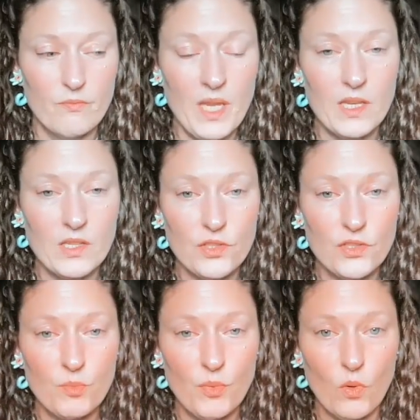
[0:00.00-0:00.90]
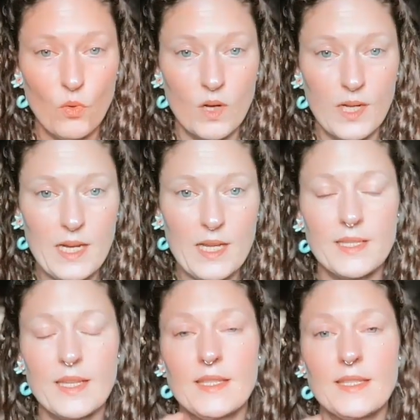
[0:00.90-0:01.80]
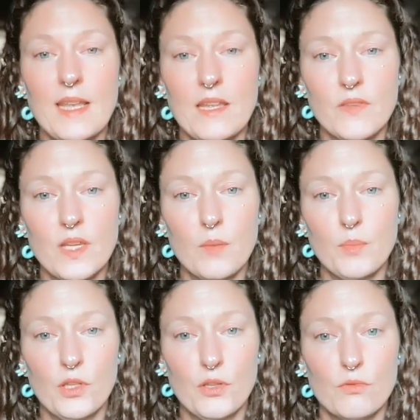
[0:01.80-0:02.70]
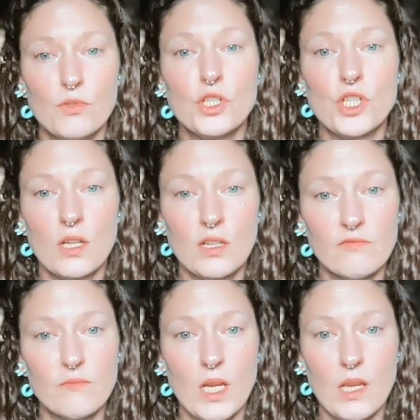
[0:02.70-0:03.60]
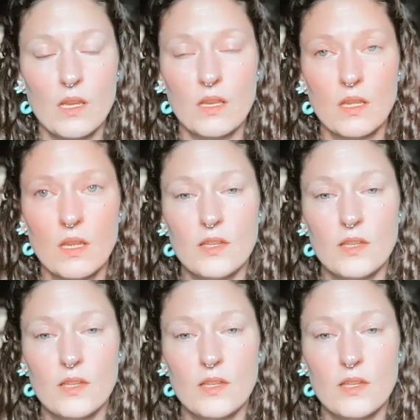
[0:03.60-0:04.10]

being super organized and saving up a huge chunk of money